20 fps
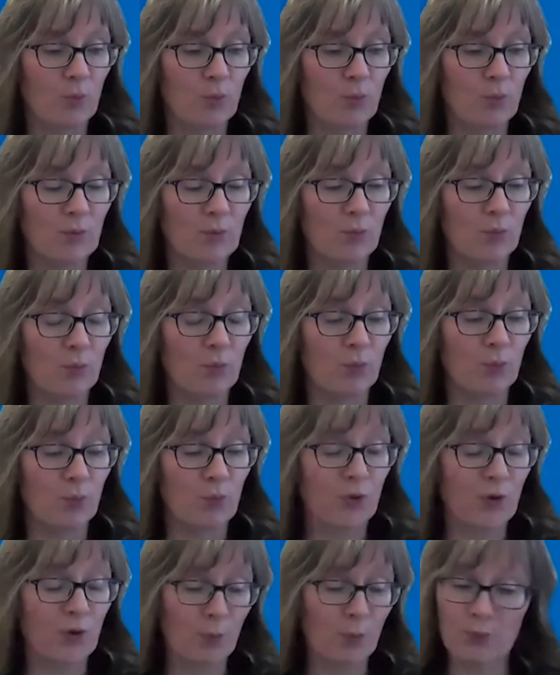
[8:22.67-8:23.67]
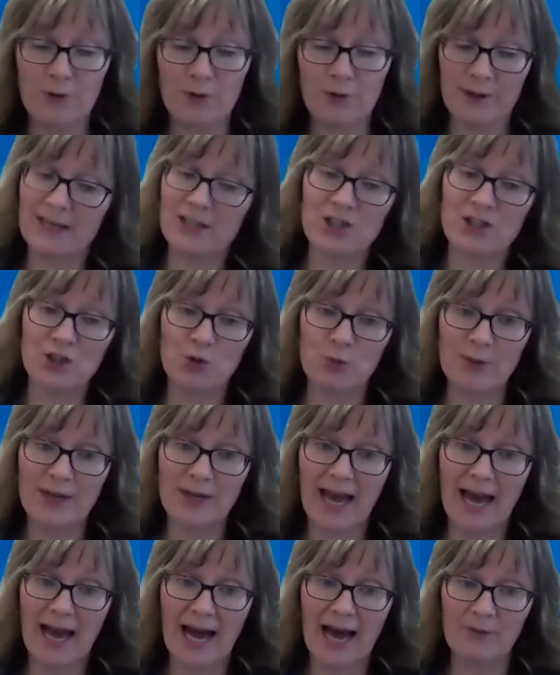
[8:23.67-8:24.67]
The issue we
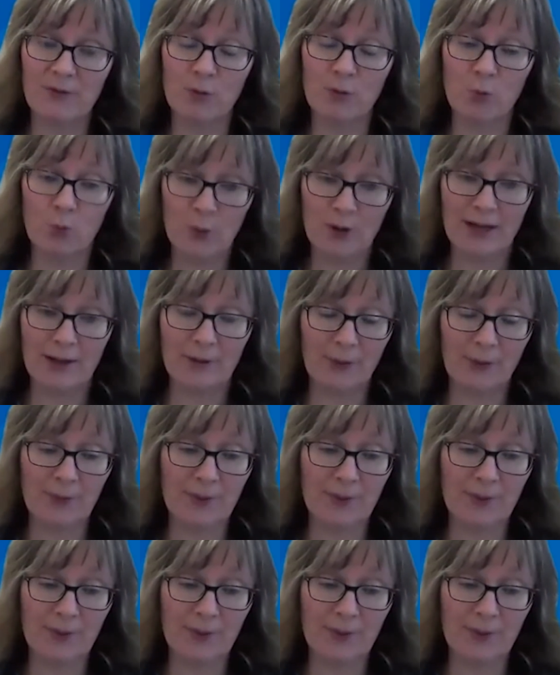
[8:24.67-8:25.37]
have with